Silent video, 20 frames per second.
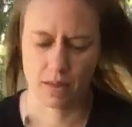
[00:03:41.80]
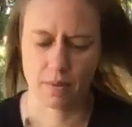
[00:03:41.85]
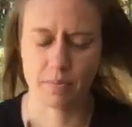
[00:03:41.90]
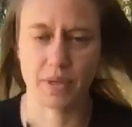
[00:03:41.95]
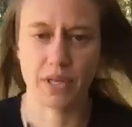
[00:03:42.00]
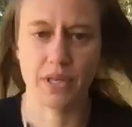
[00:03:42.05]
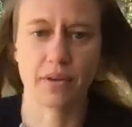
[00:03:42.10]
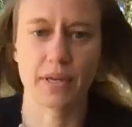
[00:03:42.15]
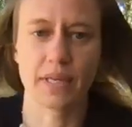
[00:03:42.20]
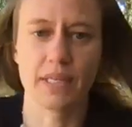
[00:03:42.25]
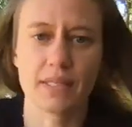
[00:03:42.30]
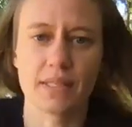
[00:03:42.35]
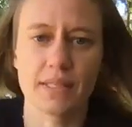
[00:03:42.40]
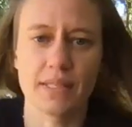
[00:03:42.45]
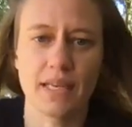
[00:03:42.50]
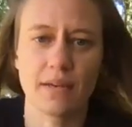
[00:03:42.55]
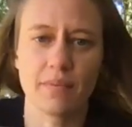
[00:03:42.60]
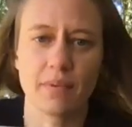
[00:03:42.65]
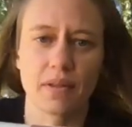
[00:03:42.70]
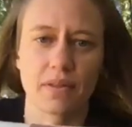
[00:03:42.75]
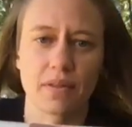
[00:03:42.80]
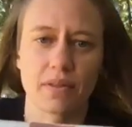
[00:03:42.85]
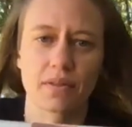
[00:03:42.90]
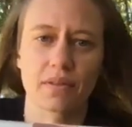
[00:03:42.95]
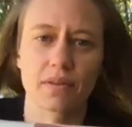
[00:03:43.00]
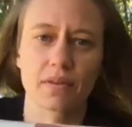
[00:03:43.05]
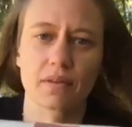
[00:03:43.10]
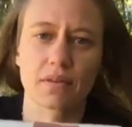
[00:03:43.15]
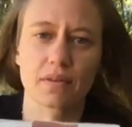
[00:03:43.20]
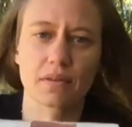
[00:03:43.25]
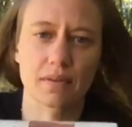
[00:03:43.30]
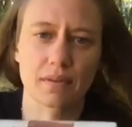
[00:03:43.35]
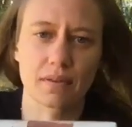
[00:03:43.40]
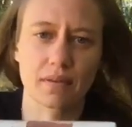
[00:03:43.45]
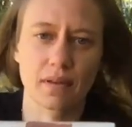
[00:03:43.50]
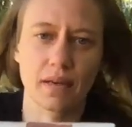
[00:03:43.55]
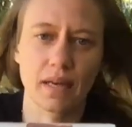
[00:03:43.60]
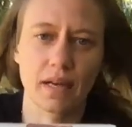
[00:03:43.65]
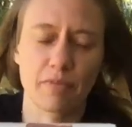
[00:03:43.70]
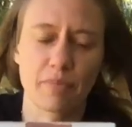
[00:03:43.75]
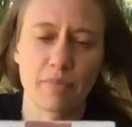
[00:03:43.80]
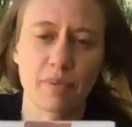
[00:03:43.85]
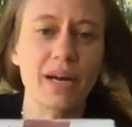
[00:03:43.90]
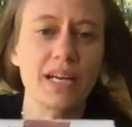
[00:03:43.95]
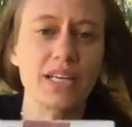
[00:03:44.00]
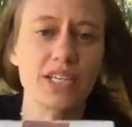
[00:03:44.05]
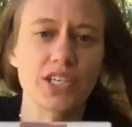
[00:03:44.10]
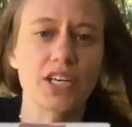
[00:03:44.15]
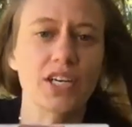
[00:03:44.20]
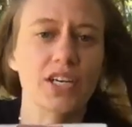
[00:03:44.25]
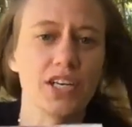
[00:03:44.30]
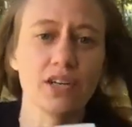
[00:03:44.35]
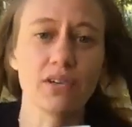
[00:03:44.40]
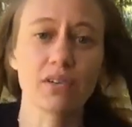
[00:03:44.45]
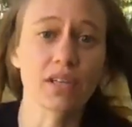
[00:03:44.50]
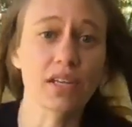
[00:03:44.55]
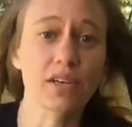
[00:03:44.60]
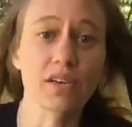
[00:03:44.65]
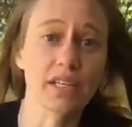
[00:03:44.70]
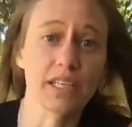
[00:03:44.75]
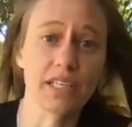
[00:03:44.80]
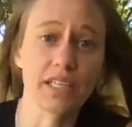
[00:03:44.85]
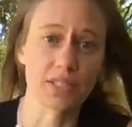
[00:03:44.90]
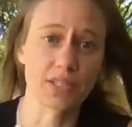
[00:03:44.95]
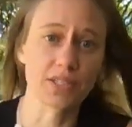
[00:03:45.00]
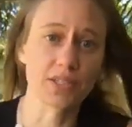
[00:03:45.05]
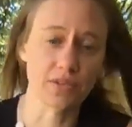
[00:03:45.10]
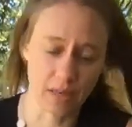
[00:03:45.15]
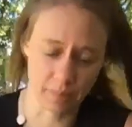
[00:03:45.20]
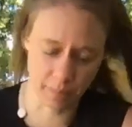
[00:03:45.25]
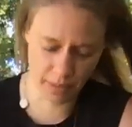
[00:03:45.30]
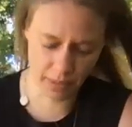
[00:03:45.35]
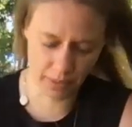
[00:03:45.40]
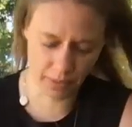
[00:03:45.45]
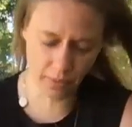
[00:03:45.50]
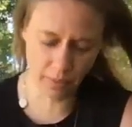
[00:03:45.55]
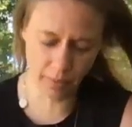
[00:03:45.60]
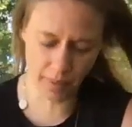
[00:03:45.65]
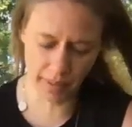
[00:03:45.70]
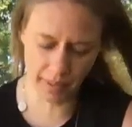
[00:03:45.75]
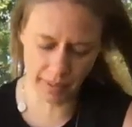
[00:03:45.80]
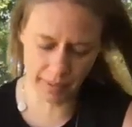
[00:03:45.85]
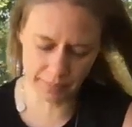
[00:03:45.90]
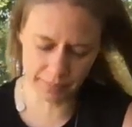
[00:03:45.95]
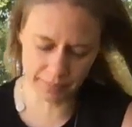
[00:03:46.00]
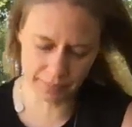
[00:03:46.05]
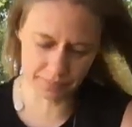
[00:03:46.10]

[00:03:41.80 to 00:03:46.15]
you can see with enough pressure, you're literally just scraping it away.